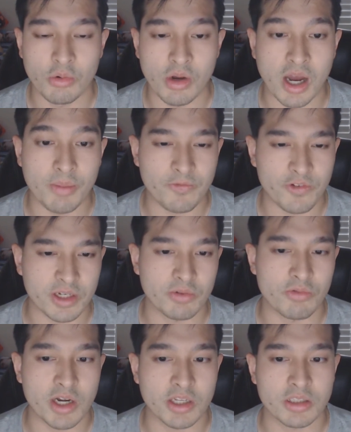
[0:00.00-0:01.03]
well, I'm freaking
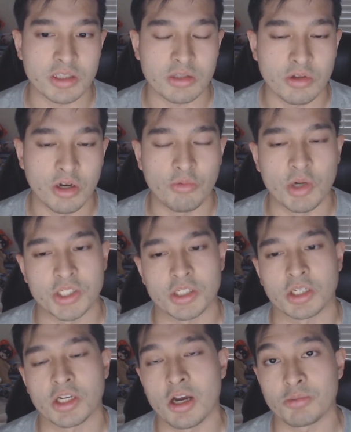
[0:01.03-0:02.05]
ready of what's to
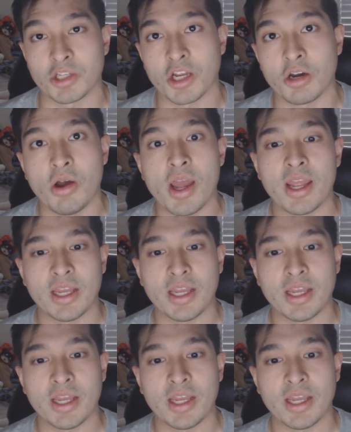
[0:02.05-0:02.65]
come, you know,